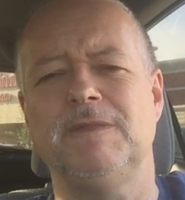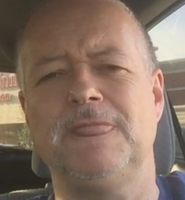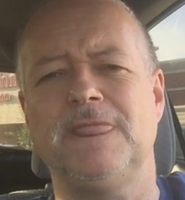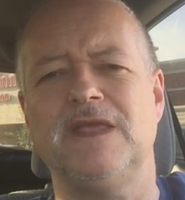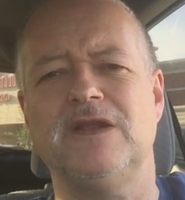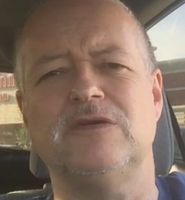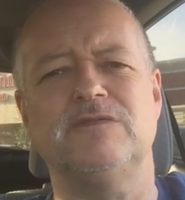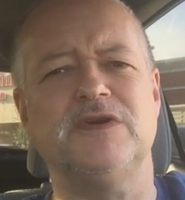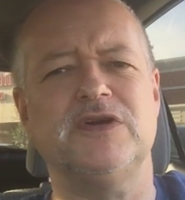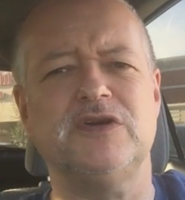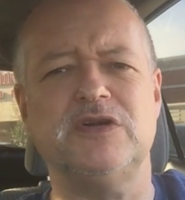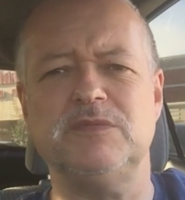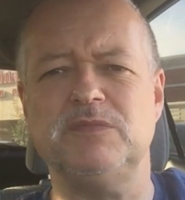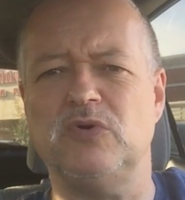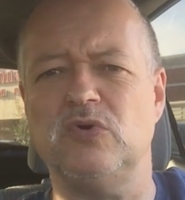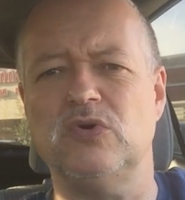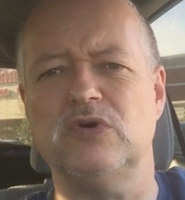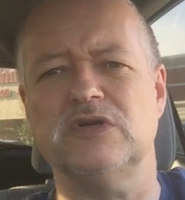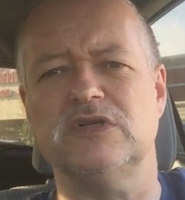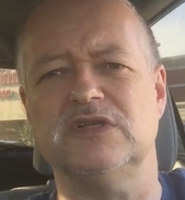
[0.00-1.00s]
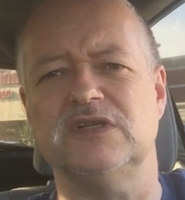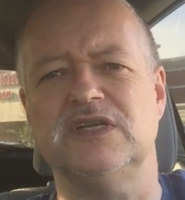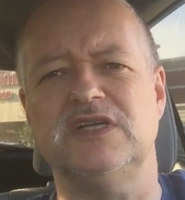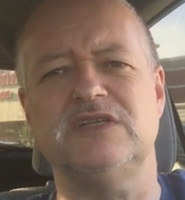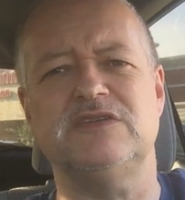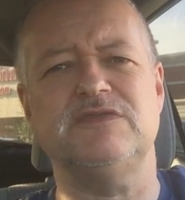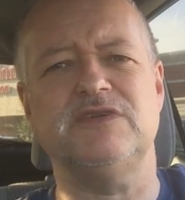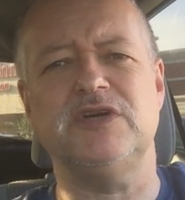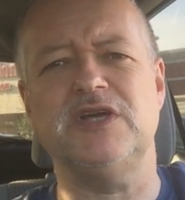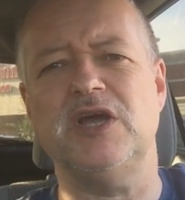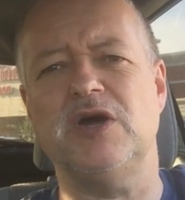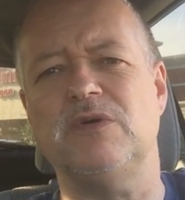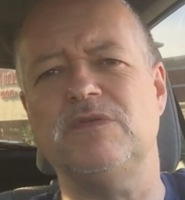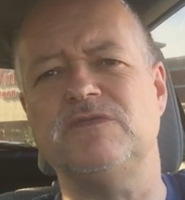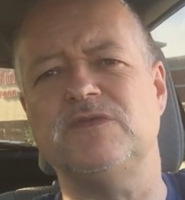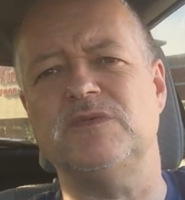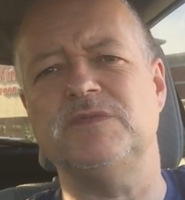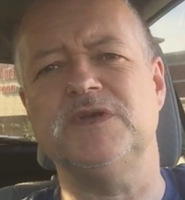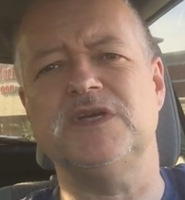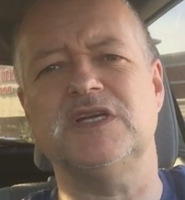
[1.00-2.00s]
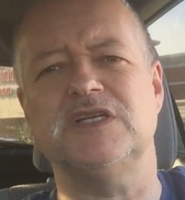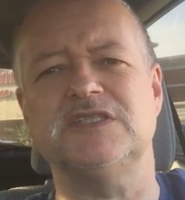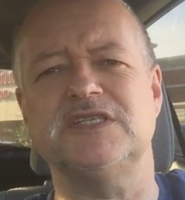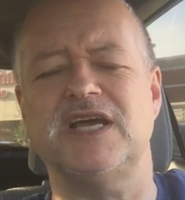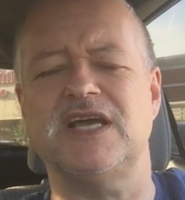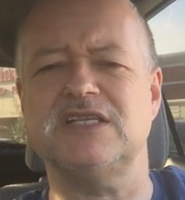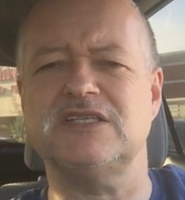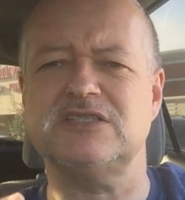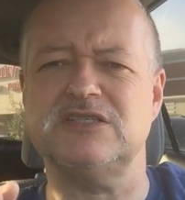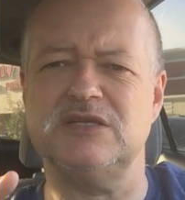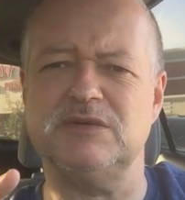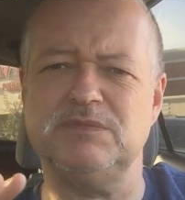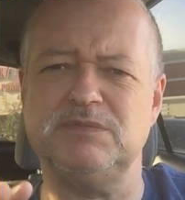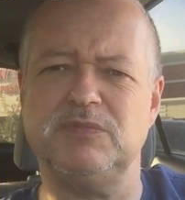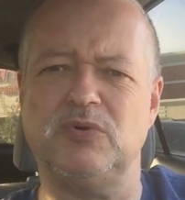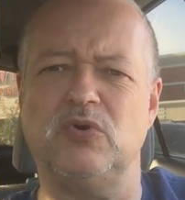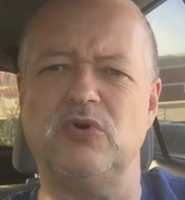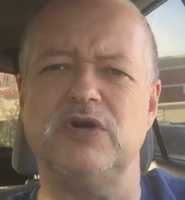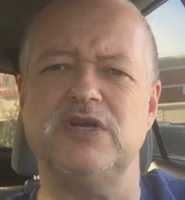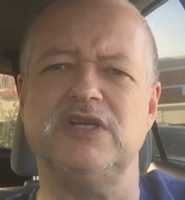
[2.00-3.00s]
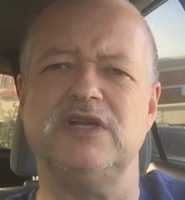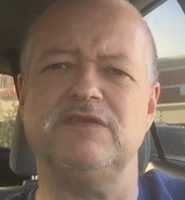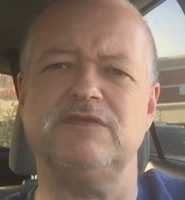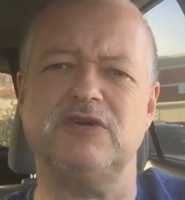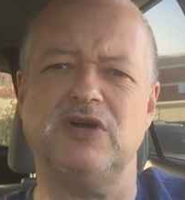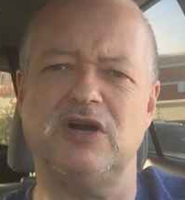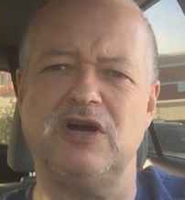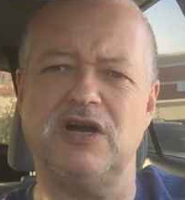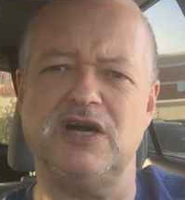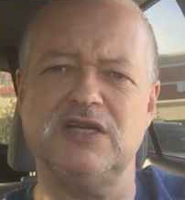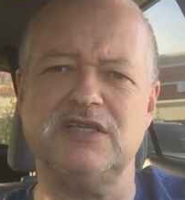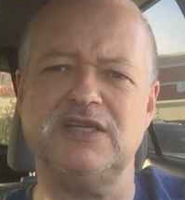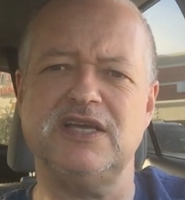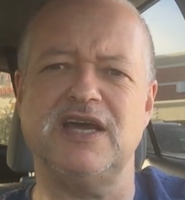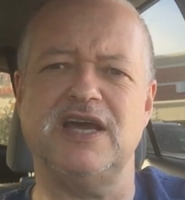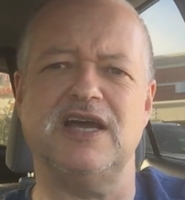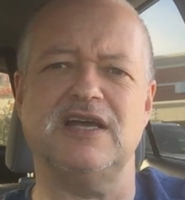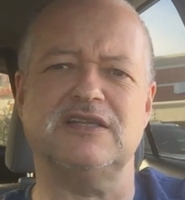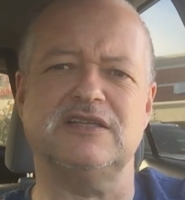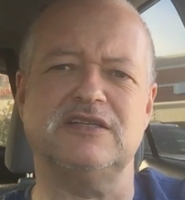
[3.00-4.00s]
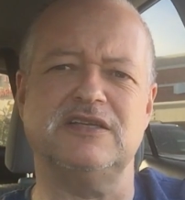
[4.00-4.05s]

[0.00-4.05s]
Very important. And it's very helpful, because that's the point of contact.